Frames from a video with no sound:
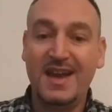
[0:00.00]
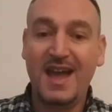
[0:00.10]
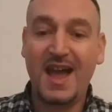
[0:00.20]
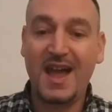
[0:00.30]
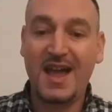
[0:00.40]

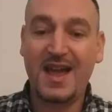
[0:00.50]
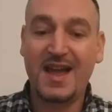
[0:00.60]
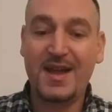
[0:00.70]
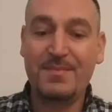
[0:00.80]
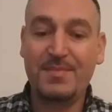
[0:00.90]

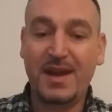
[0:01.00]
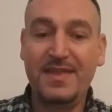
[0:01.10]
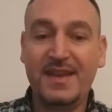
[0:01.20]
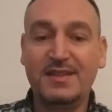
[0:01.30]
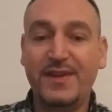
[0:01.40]
But in
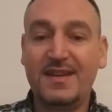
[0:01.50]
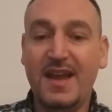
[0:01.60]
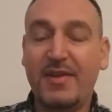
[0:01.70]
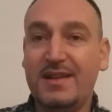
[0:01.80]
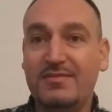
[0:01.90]
this
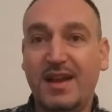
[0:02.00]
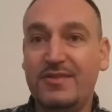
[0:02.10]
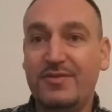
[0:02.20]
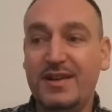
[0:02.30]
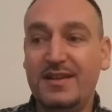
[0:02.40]
video
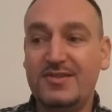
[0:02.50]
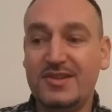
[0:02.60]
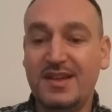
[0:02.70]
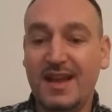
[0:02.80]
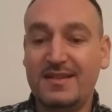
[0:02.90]
I'd really
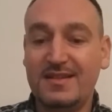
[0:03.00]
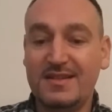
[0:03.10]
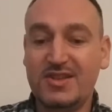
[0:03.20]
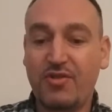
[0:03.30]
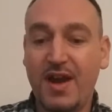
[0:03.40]
just like to
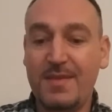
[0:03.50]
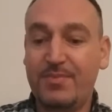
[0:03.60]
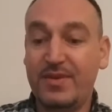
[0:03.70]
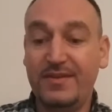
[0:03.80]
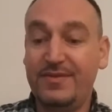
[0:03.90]
describe
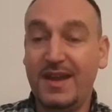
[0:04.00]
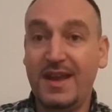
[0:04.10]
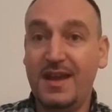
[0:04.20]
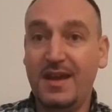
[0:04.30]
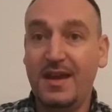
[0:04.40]
briefly
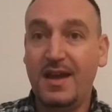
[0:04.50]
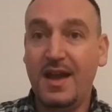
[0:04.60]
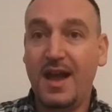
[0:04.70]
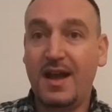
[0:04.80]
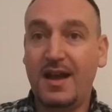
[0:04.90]

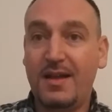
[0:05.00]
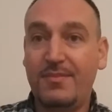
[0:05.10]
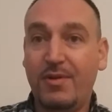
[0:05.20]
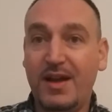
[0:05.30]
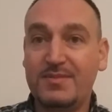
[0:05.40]

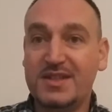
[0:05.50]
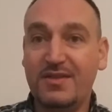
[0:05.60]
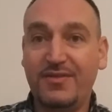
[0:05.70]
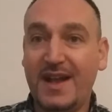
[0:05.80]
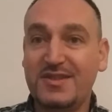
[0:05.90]
why I'm so
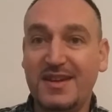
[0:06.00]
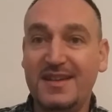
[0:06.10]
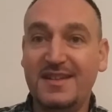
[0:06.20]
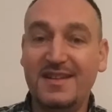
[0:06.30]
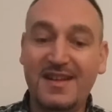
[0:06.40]

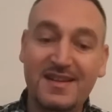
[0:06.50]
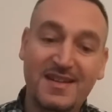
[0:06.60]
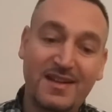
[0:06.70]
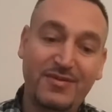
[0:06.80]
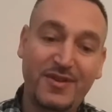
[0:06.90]
fascinated in
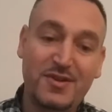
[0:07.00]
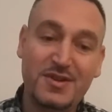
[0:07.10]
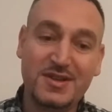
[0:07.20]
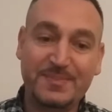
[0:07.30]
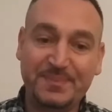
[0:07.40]
Indian
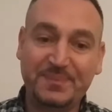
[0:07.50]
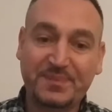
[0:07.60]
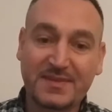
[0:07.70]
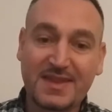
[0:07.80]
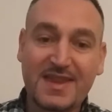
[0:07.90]
food.
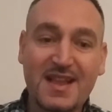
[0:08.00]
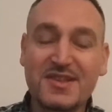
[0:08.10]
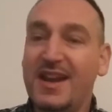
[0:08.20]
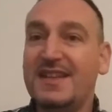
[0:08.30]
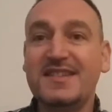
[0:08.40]

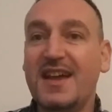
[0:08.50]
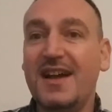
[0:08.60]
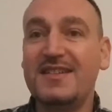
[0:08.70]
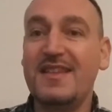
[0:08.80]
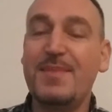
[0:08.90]
So let's
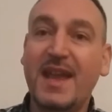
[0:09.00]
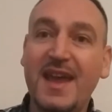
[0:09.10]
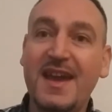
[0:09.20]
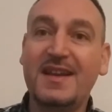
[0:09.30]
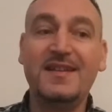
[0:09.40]
start at the
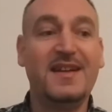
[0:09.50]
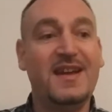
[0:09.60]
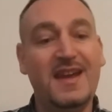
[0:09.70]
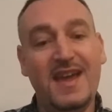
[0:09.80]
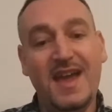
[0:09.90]
beginning.
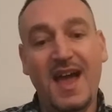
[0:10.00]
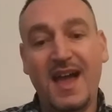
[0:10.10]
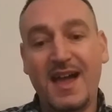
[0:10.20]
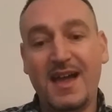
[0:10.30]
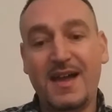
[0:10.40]

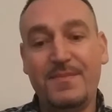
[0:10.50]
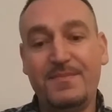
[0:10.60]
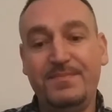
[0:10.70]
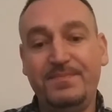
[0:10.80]
Um,